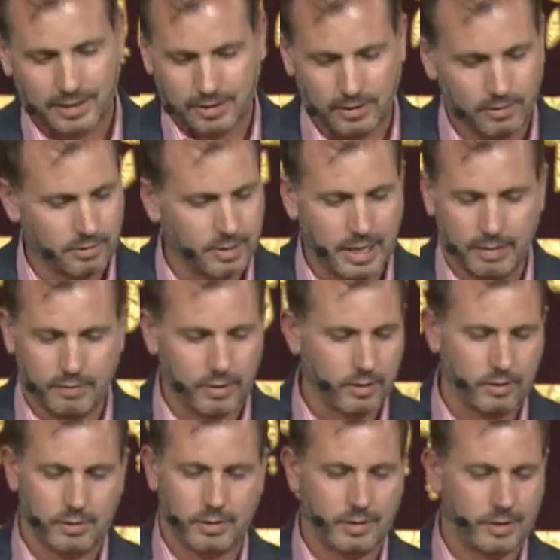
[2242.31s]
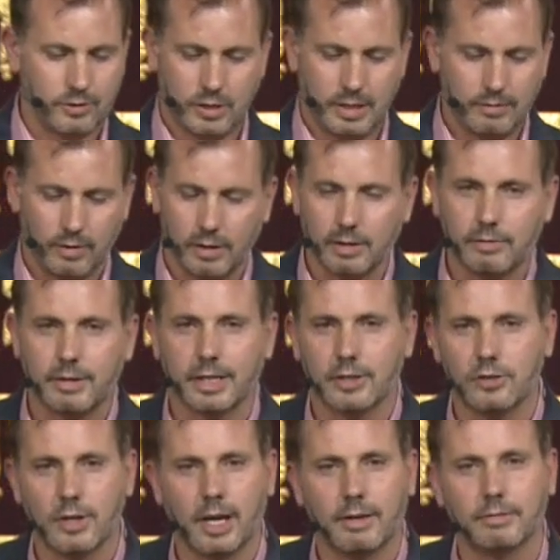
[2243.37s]
You're never going to achieve all the
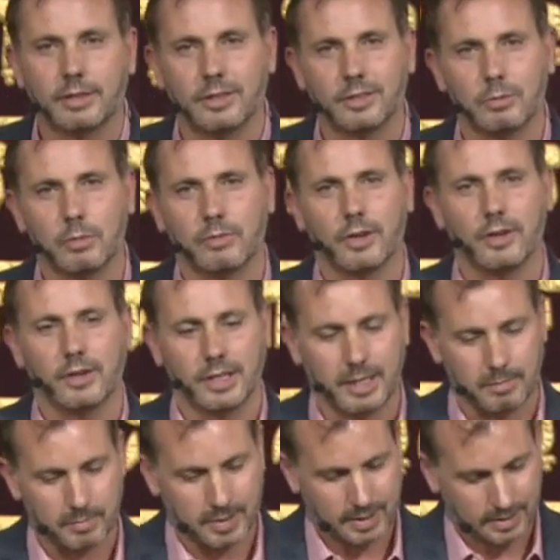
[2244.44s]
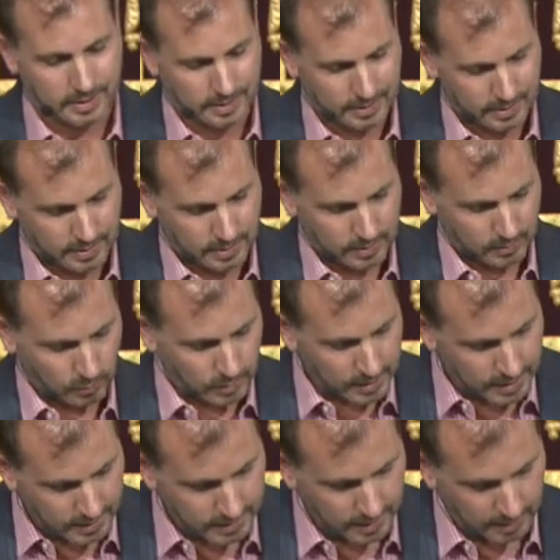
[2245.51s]
things you have to do without him. We
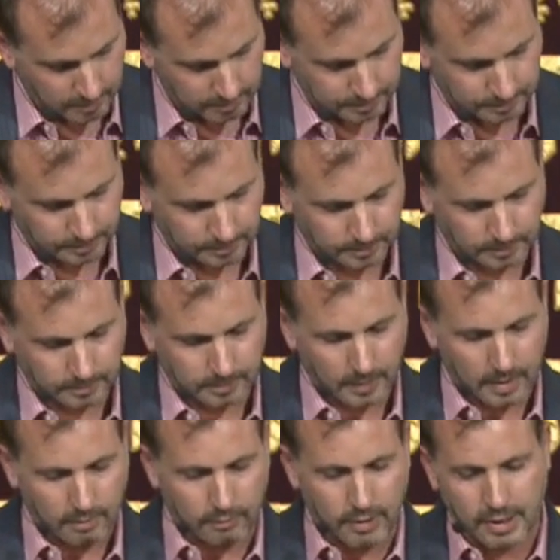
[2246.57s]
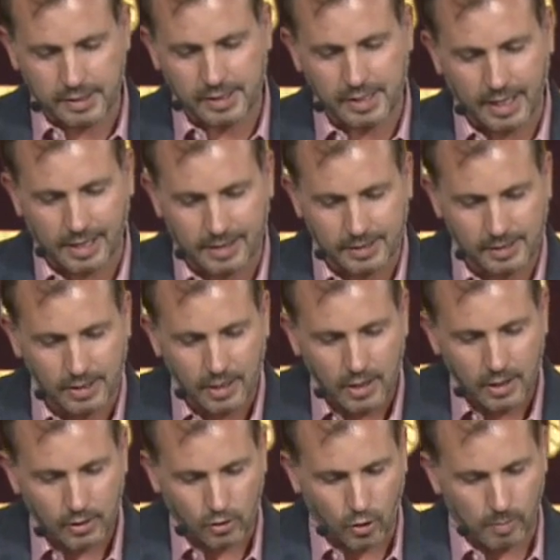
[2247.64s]
need him. Verse 6,
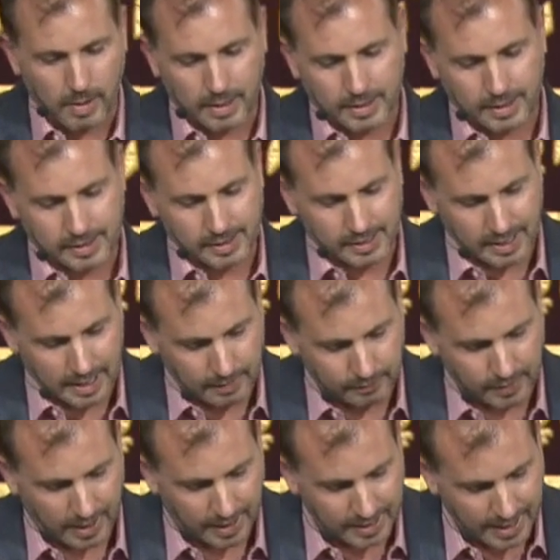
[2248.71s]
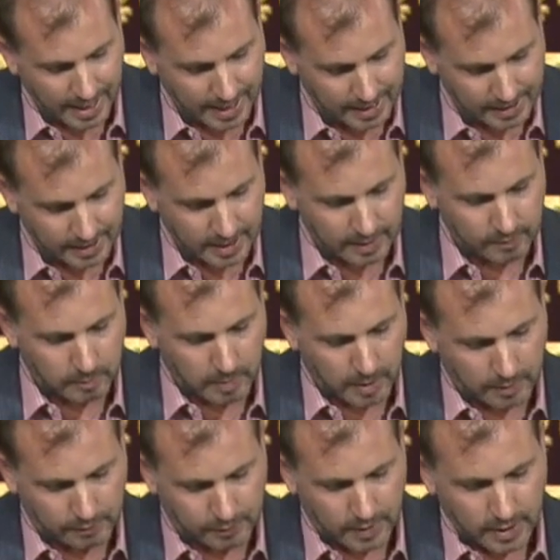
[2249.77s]
Gomer conceived again and gave
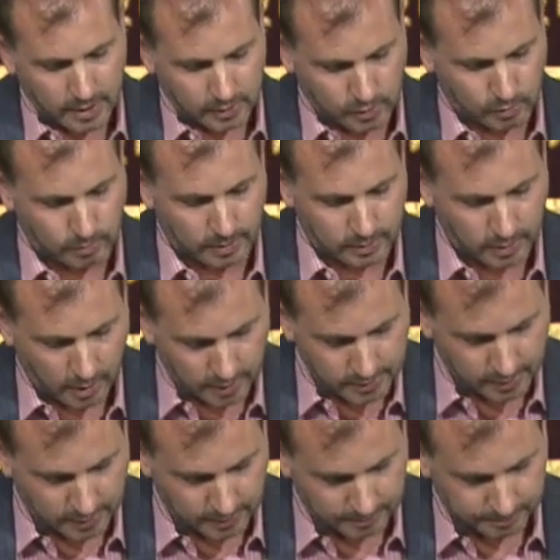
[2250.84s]
birth to a daughter.